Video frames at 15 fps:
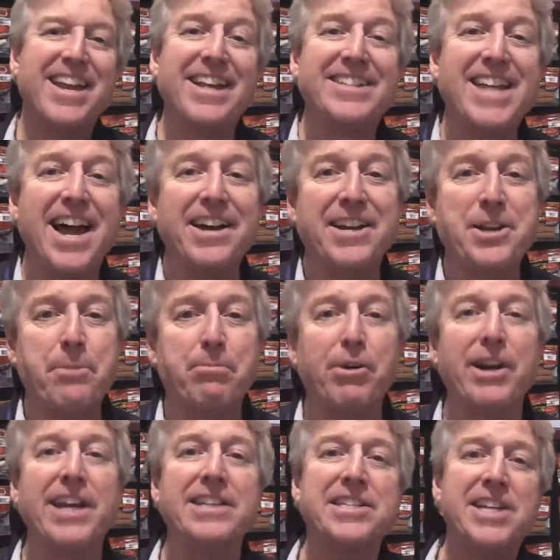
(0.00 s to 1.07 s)
get down into
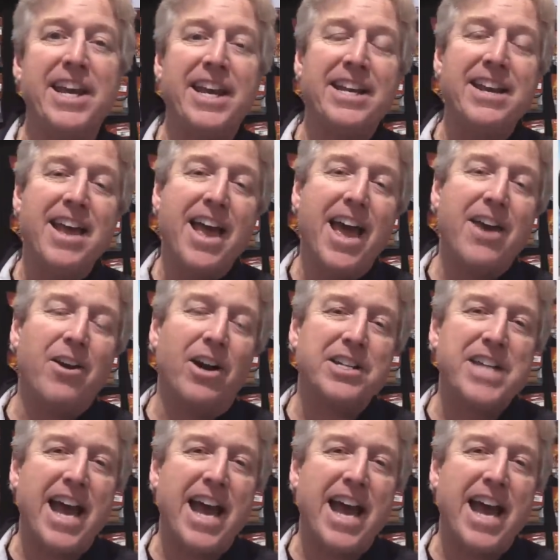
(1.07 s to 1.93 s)
Brigantine, and on